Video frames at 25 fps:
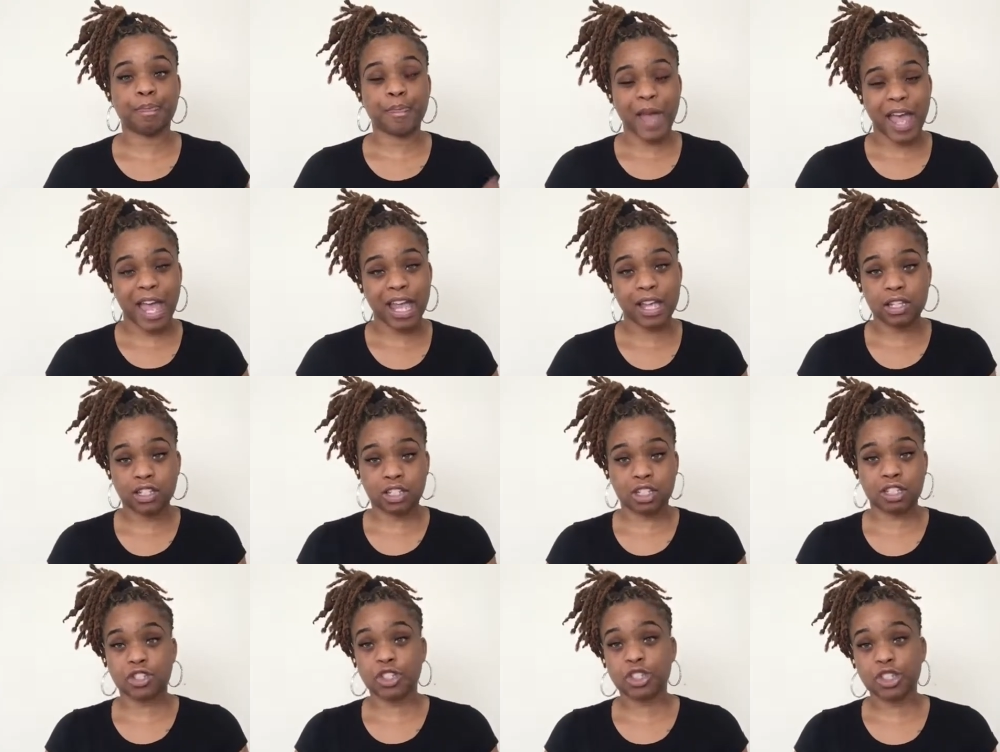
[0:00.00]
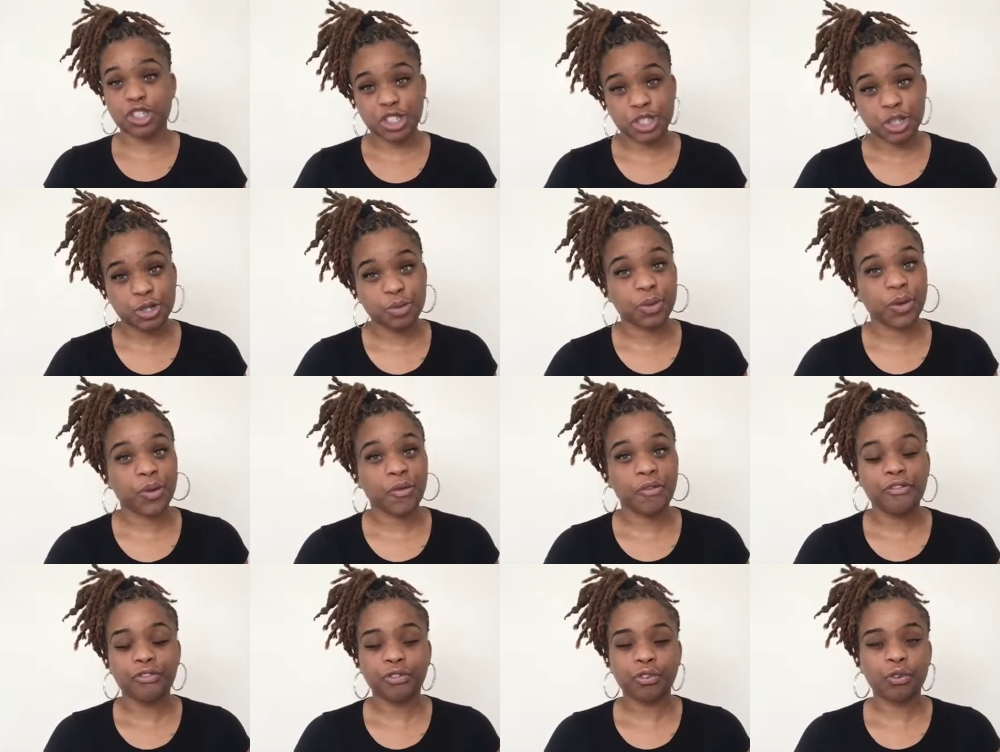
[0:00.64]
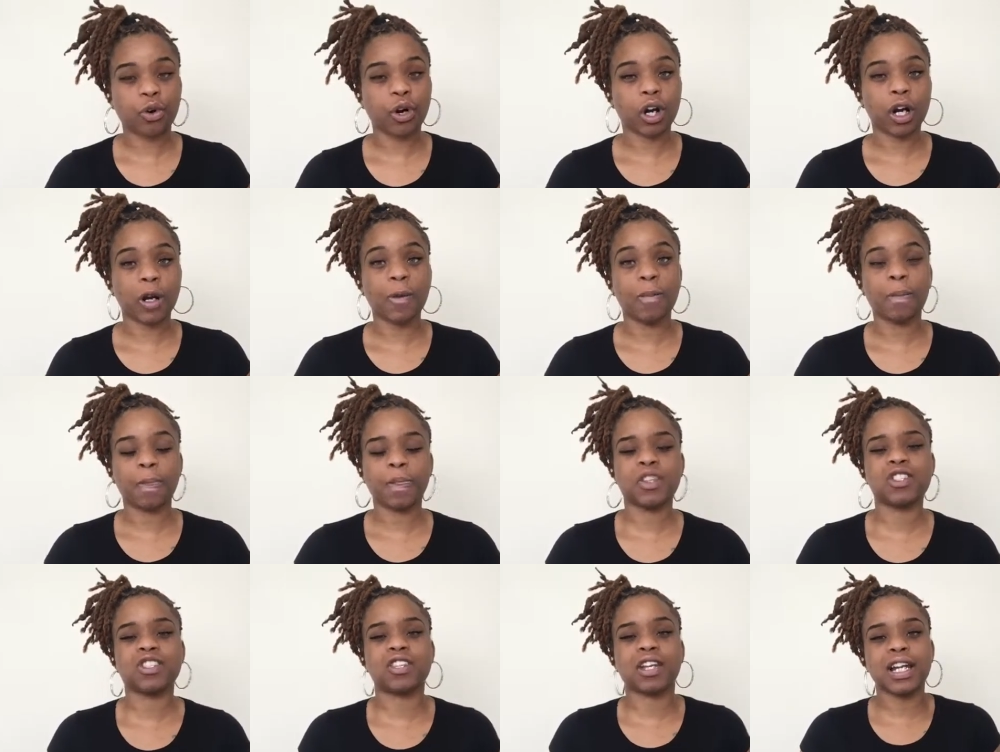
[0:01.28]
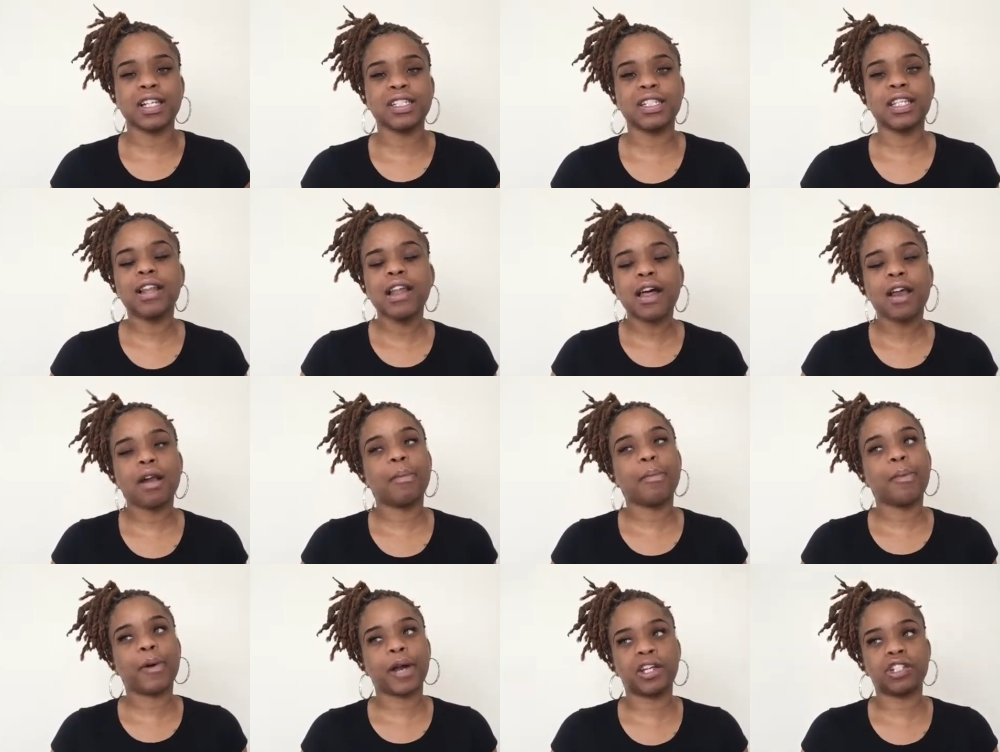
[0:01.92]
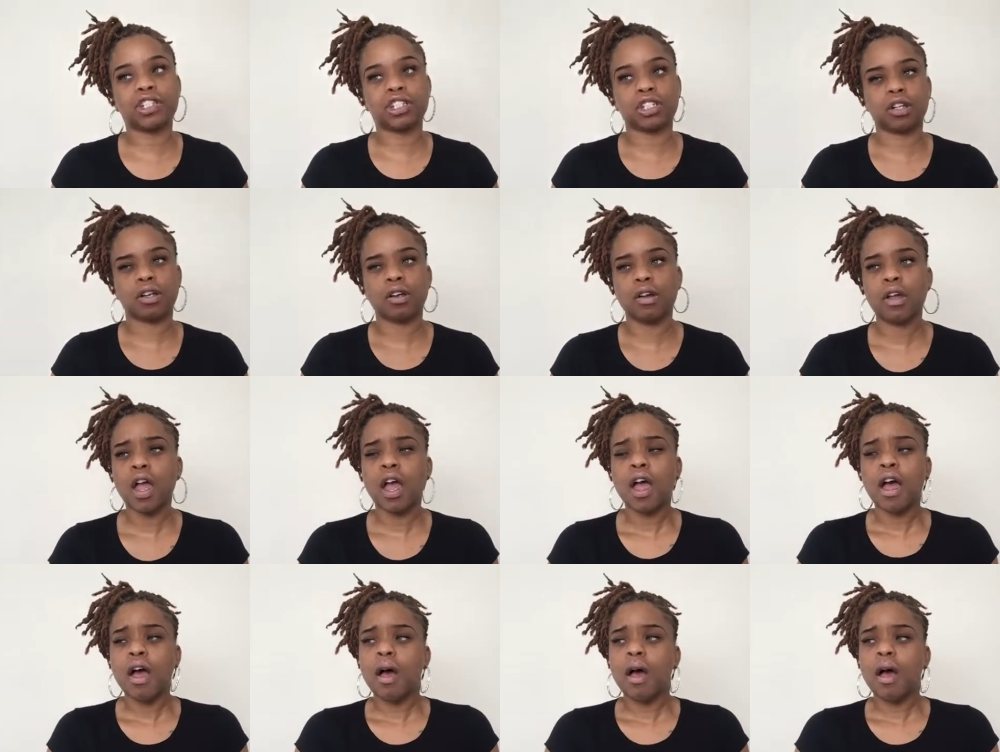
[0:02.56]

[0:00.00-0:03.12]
ages two and four. So that's a lot of pressure.